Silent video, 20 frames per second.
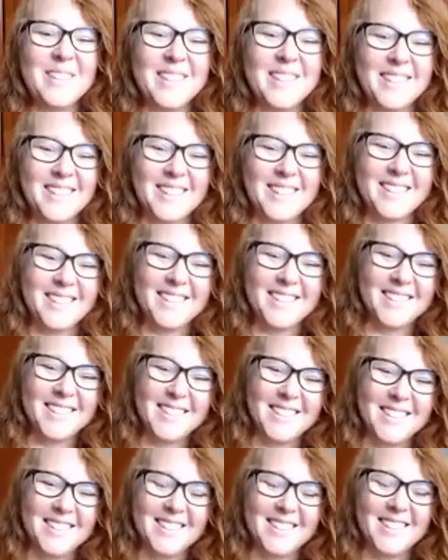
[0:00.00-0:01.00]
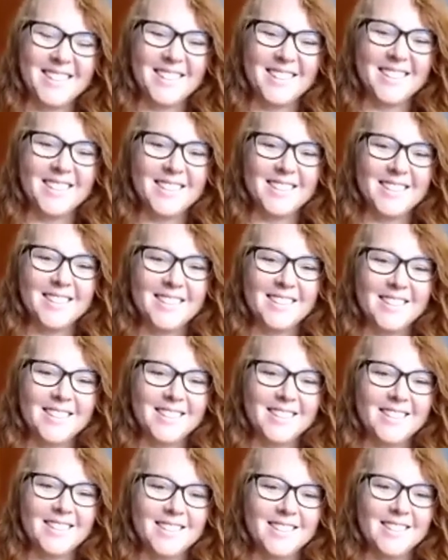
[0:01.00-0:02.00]

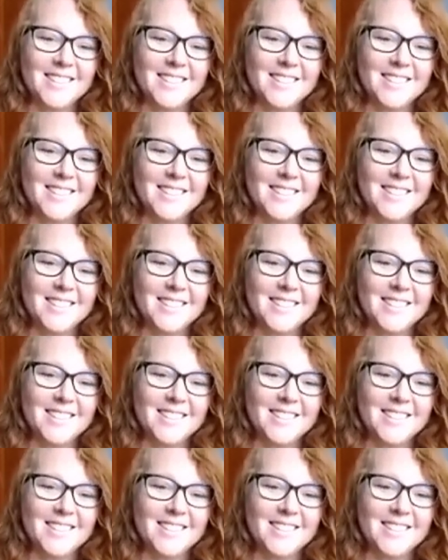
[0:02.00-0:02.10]
[no speech]